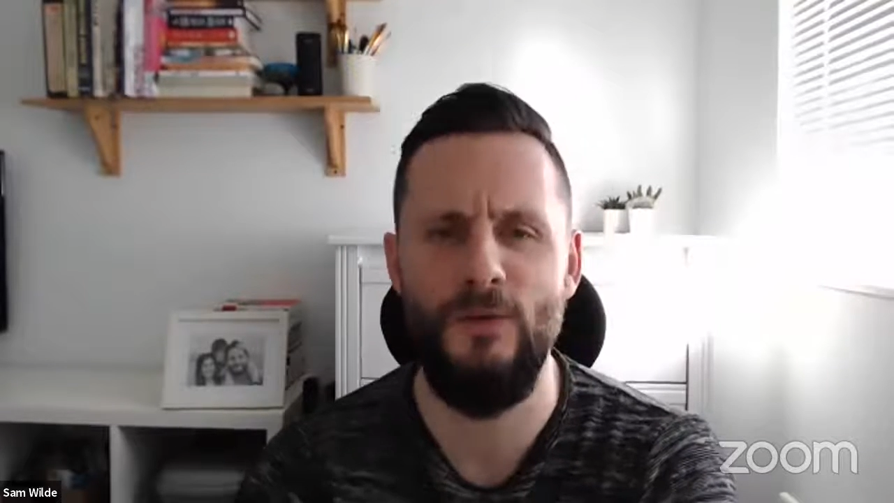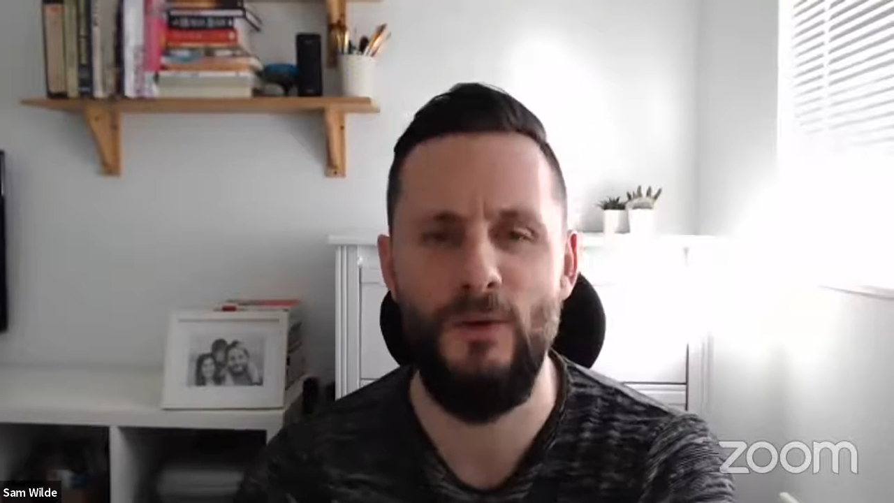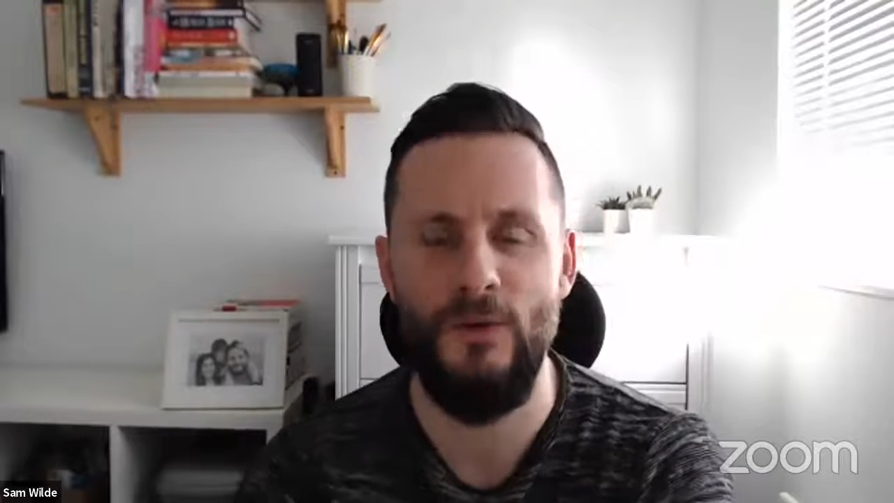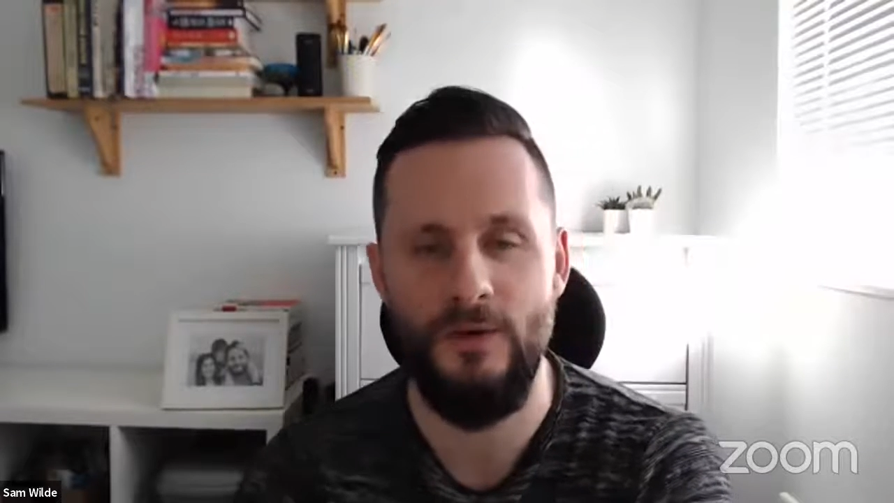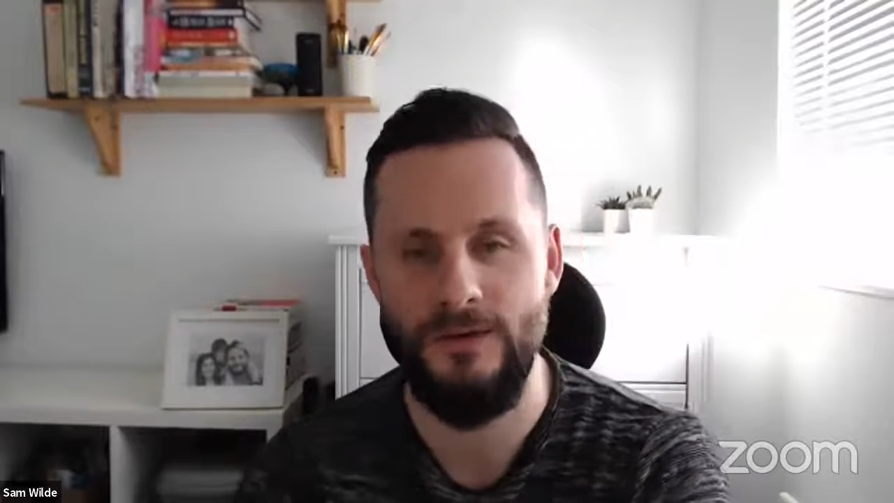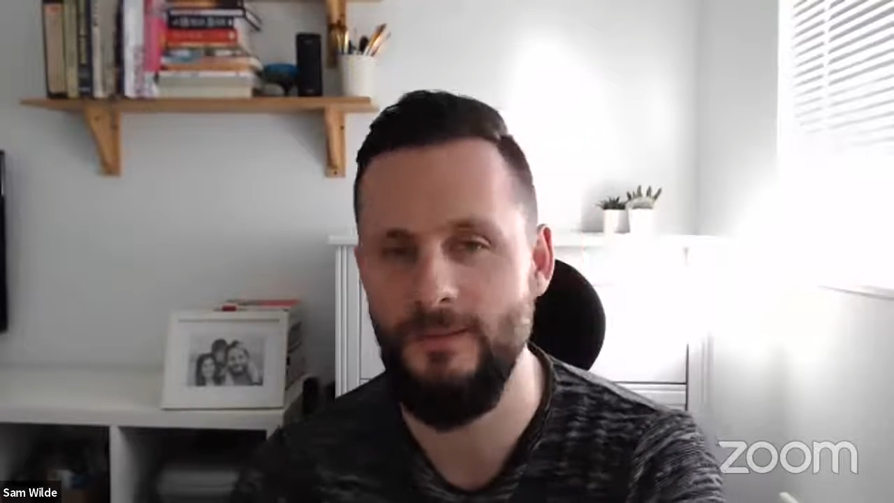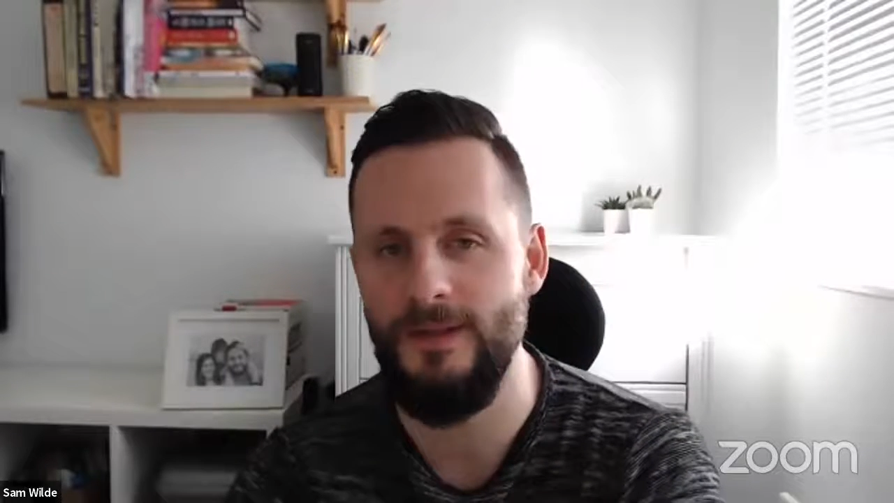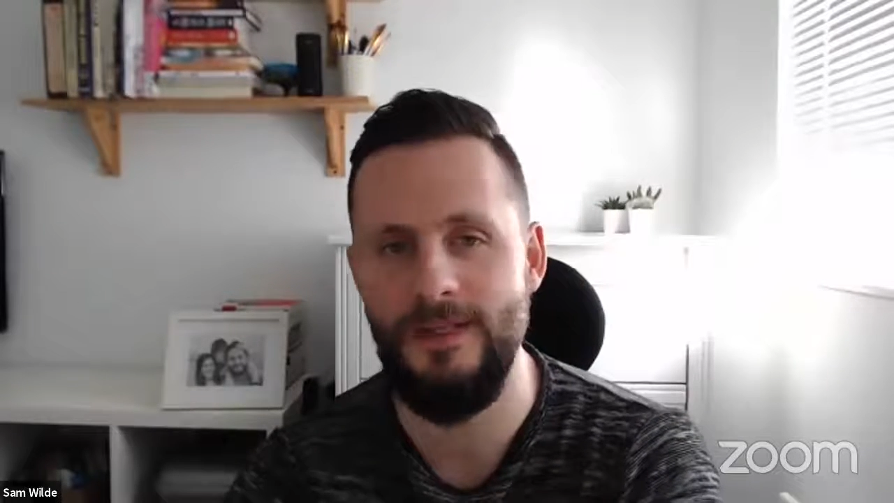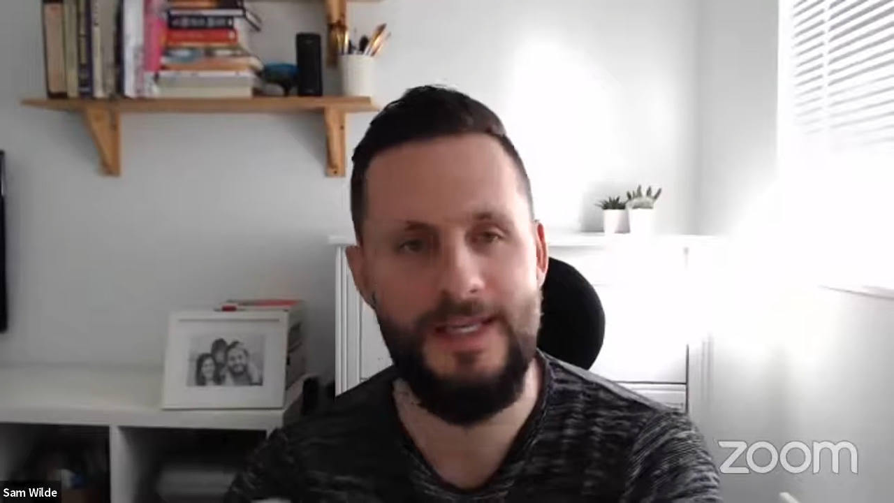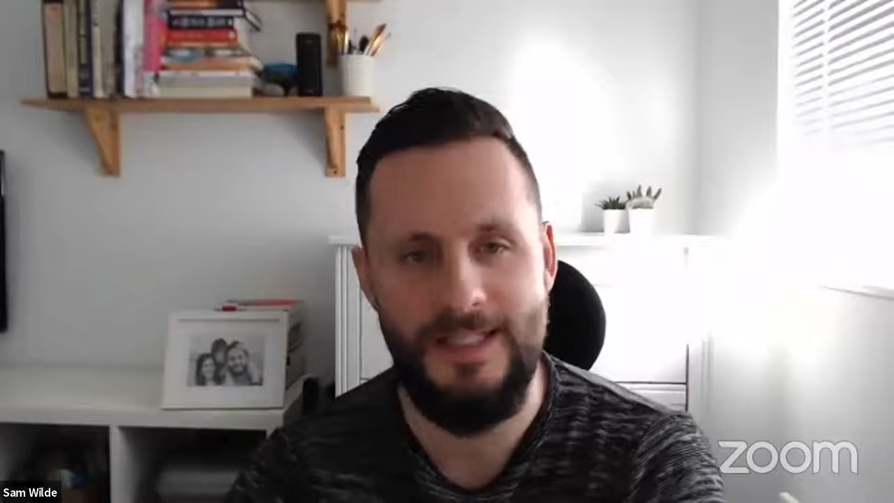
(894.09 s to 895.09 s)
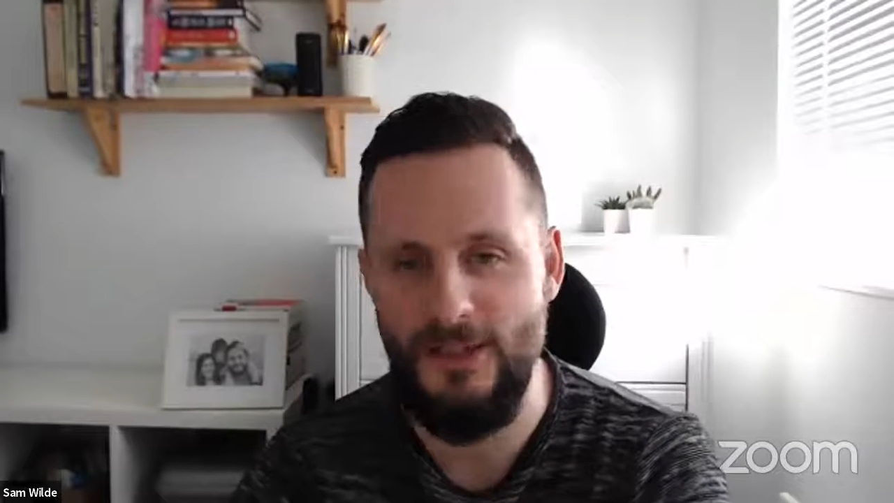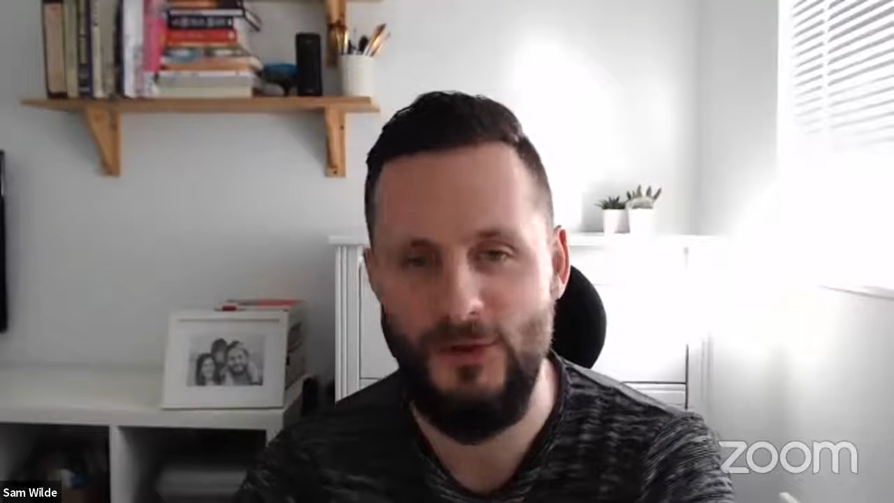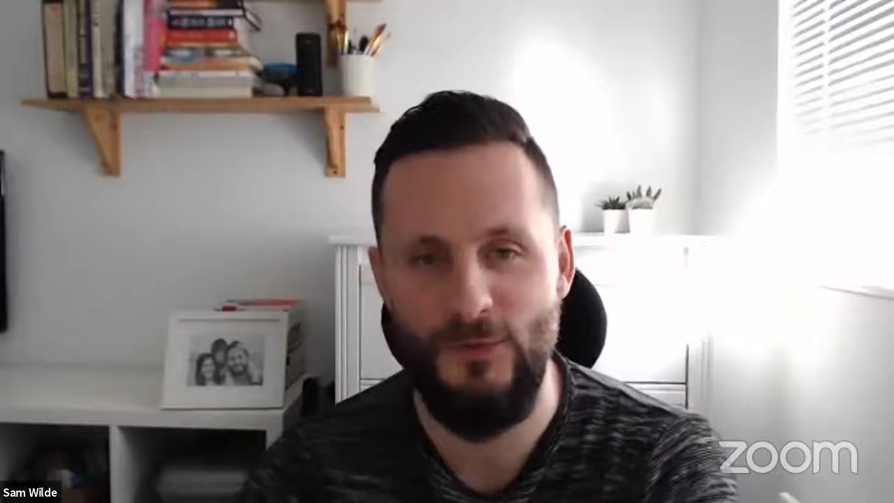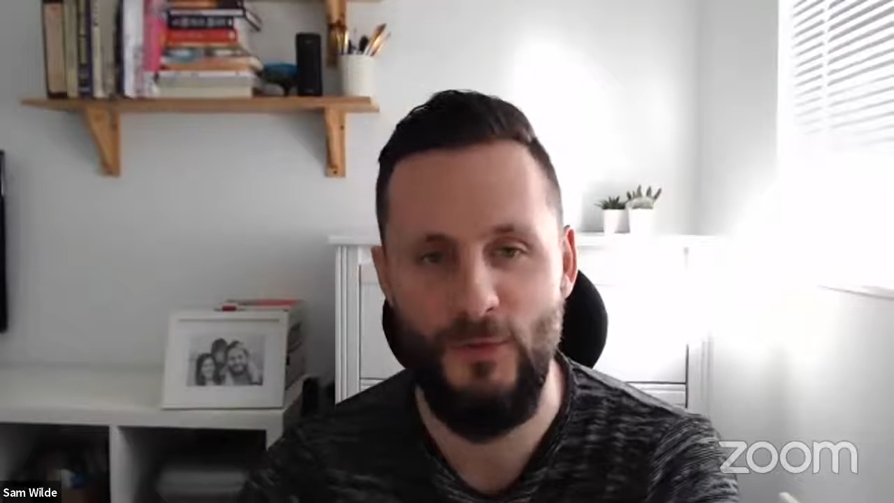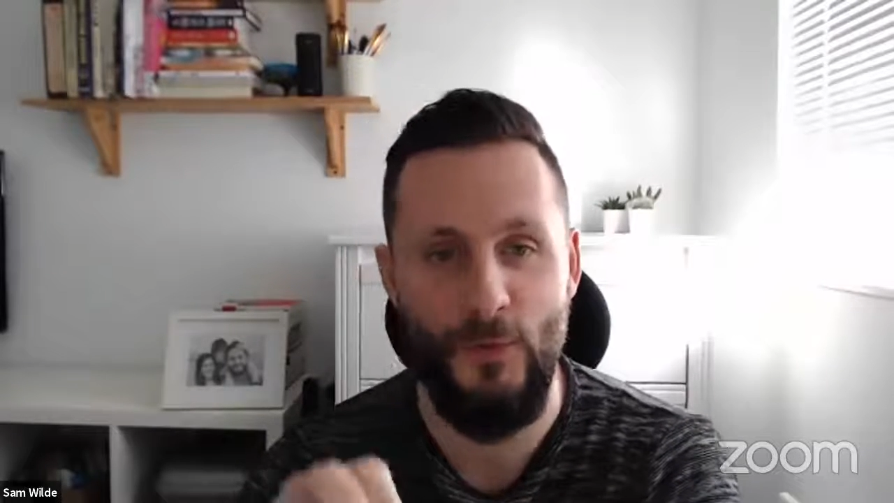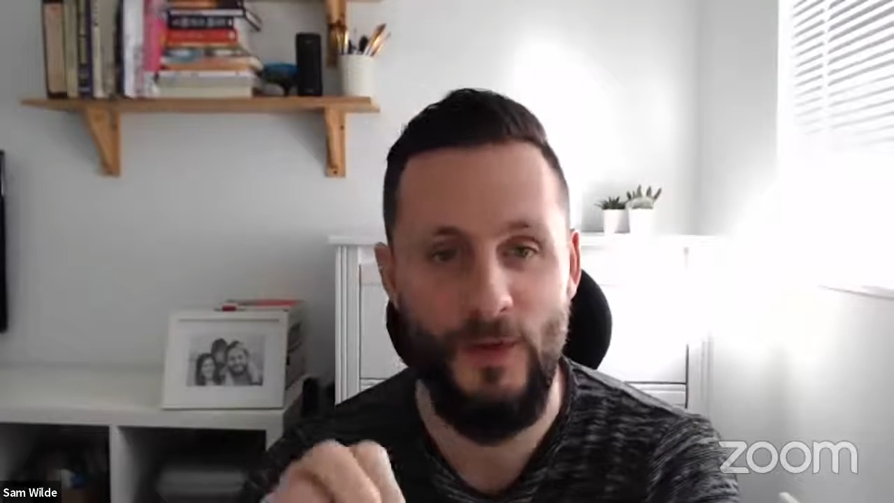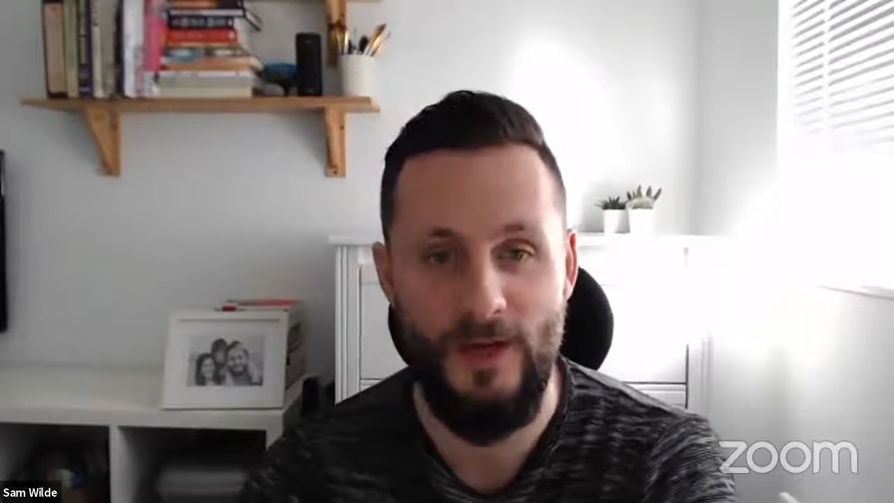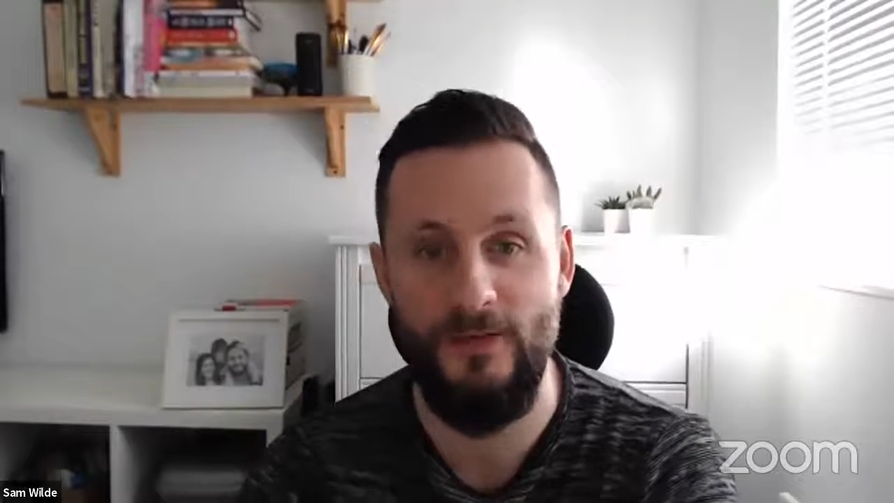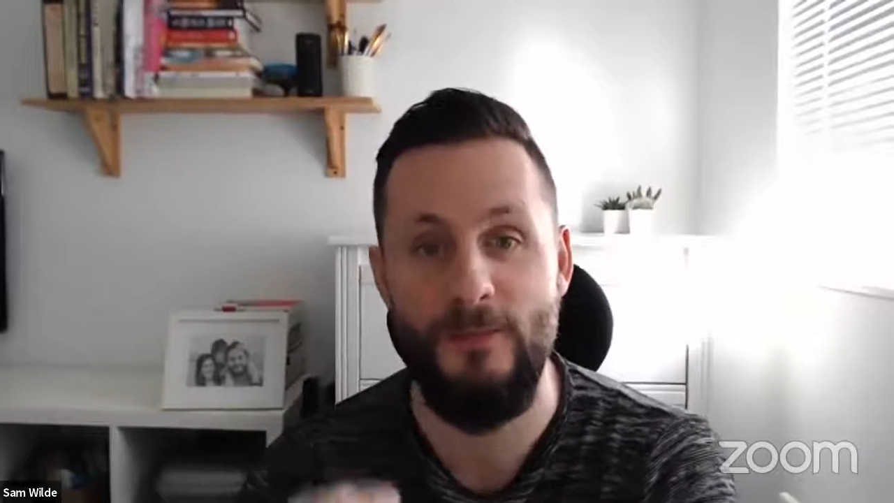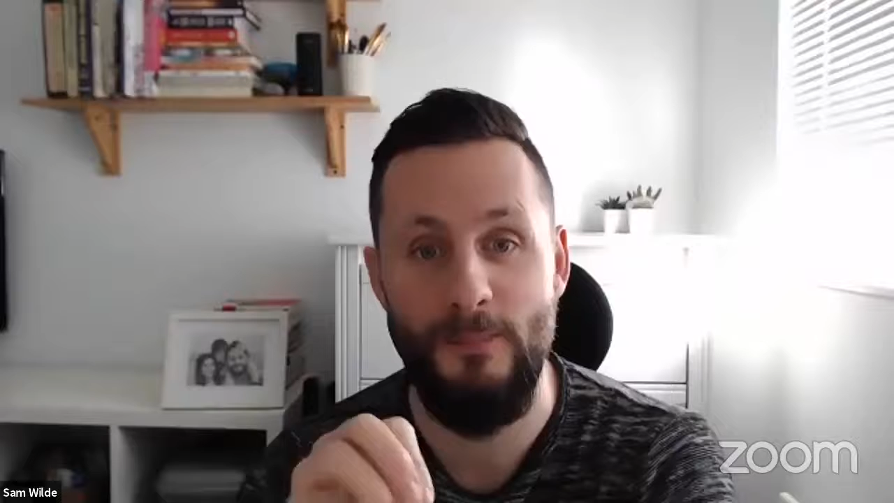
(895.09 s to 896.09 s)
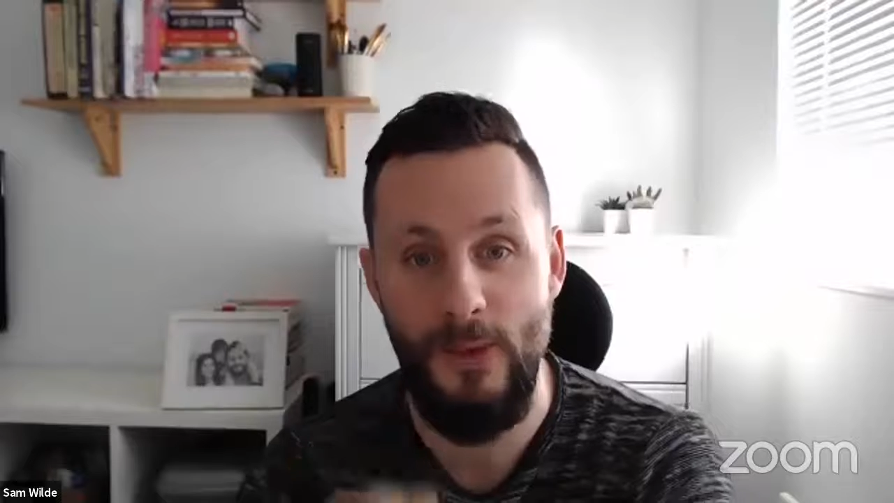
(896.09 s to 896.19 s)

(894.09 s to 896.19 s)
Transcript: or something that isn't useful, whatever,